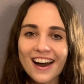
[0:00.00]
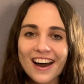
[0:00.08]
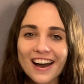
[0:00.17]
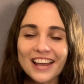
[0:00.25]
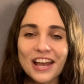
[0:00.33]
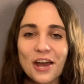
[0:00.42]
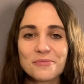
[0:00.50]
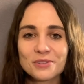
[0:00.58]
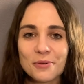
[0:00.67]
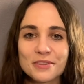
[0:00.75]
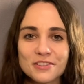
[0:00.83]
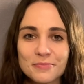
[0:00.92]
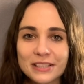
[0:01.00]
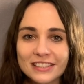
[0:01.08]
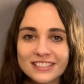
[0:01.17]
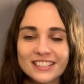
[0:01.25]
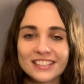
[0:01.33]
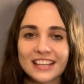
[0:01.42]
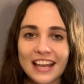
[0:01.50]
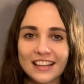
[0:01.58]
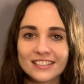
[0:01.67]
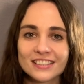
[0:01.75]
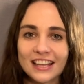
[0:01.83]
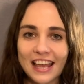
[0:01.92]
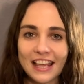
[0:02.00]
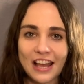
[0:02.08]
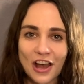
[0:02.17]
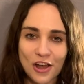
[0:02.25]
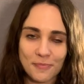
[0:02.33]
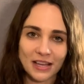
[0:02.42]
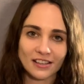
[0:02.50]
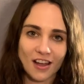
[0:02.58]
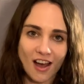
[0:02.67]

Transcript: Hi, I'm Tuppence Middleton and today I'm at